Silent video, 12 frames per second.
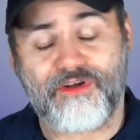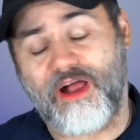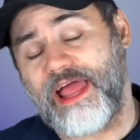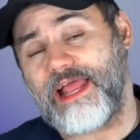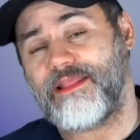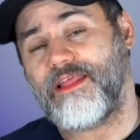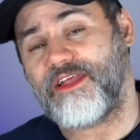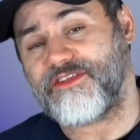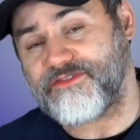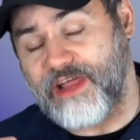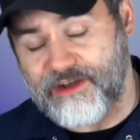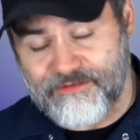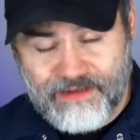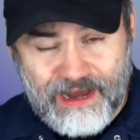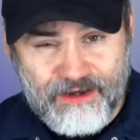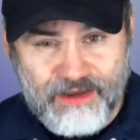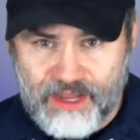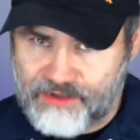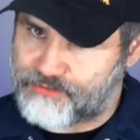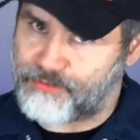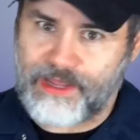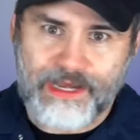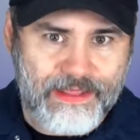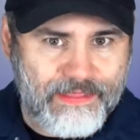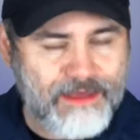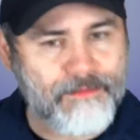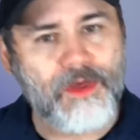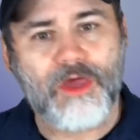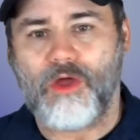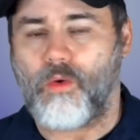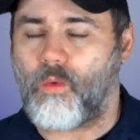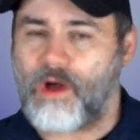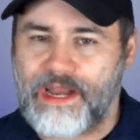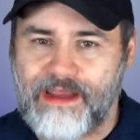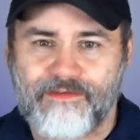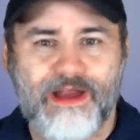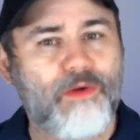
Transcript: trying a lot of striker fired guns, renting them, whatever.